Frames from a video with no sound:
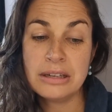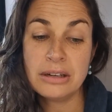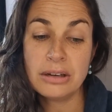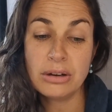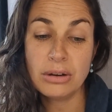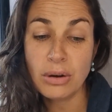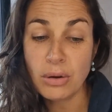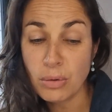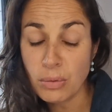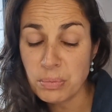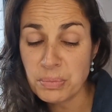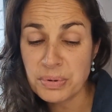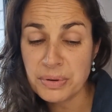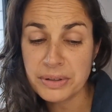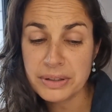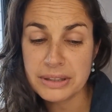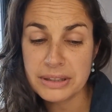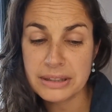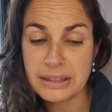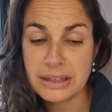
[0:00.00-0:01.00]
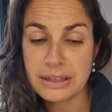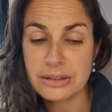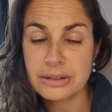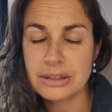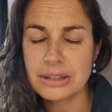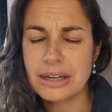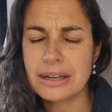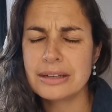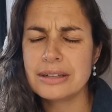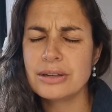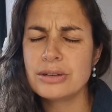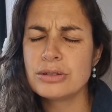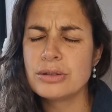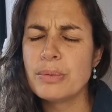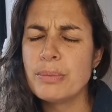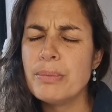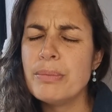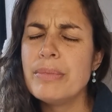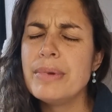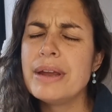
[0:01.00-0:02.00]
hope, and there's a
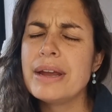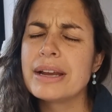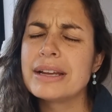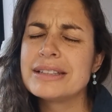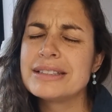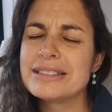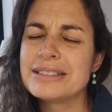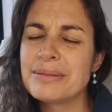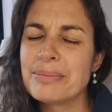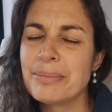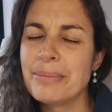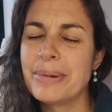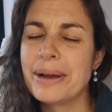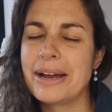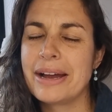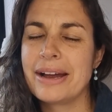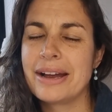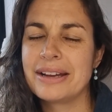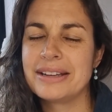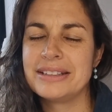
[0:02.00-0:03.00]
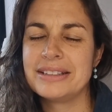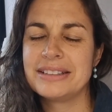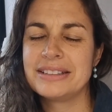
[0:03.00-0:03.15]
mixed bag.